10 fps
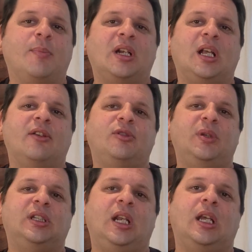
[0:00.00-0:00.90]
My life's
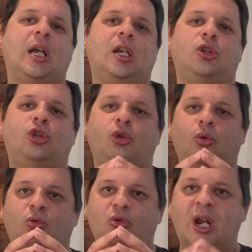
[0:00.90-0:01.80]
been dedicated
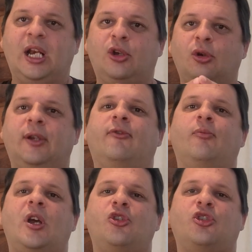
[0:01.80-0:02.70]
to really good
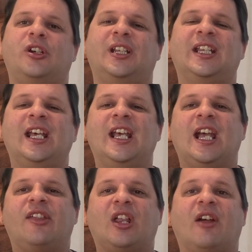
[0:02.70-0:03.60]
information
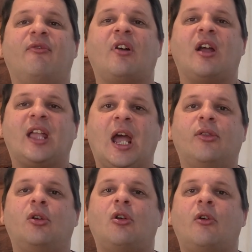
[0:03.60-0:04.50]
that I've
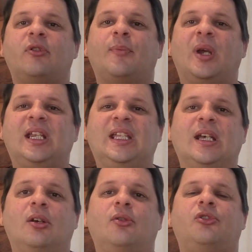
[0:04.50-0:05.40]
gathered over the many
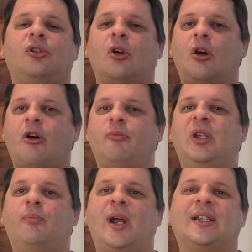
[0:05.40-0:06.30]
years of me
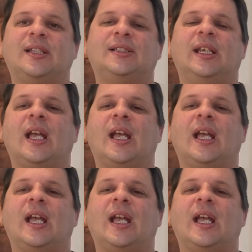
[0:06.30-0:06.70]
practicing.